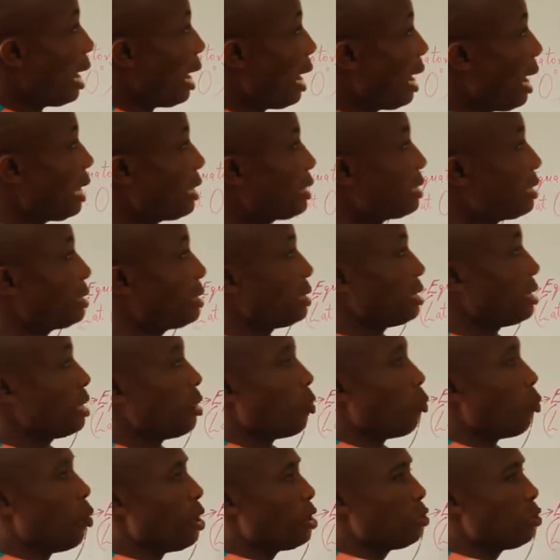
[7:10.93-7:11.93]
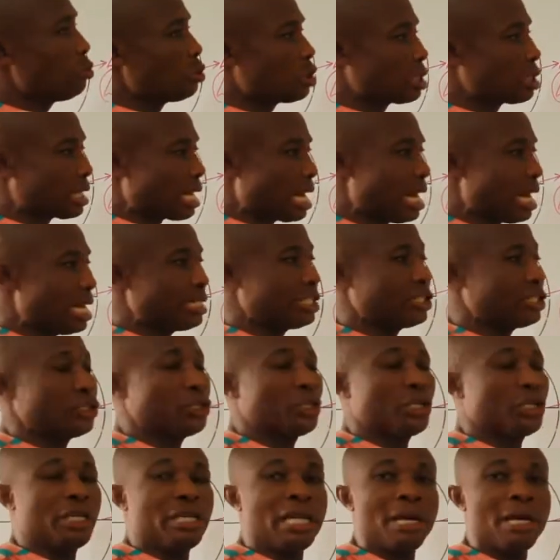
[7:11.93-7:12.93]
And when you sketch
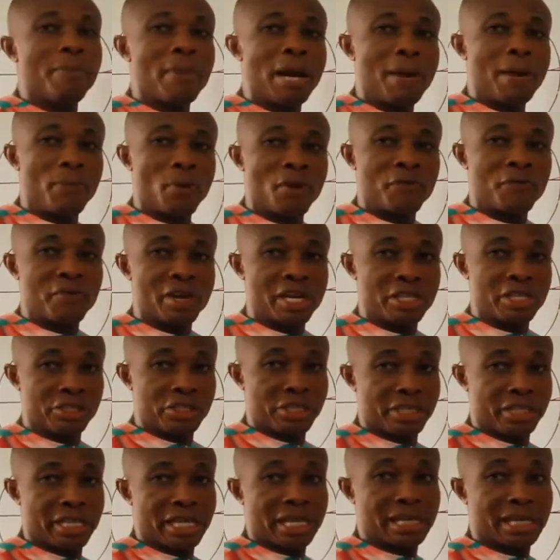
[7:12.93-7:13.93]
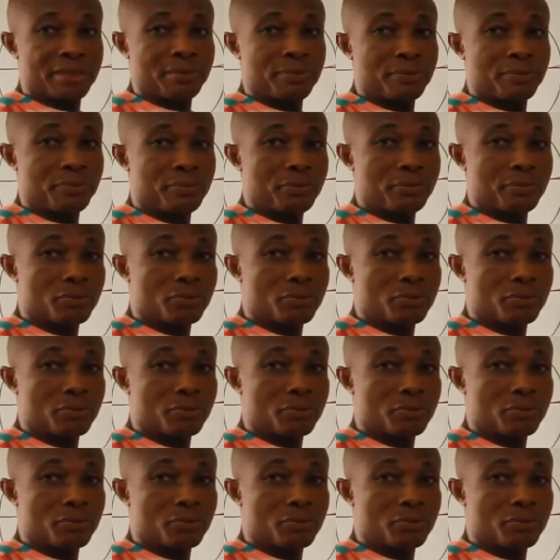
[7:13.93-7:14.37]
the map of Nigeria,